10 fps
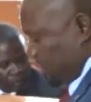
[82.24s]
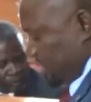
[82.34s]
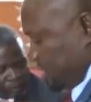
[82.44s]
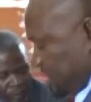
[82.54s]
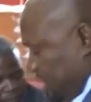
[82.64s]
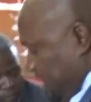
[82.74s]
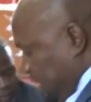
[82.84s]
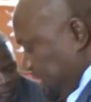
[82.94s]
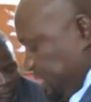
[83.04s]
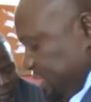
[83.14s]
code is
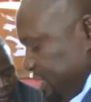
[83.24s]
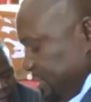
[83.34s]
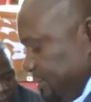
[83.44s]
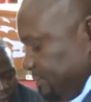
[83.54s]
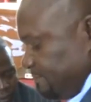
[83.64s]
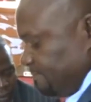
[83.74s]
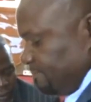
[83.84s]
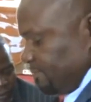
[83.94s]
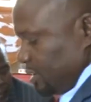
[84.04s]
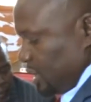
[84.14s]
lenient
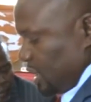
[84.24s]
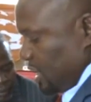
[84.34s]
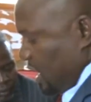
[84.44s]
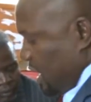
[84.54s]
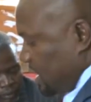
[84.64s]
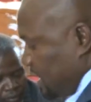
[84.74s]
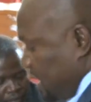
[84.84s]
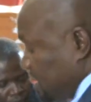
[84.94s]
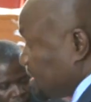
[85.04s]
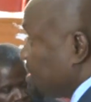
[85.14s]
and
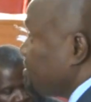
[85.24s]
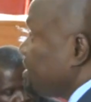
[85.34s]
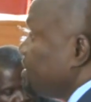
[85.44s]
has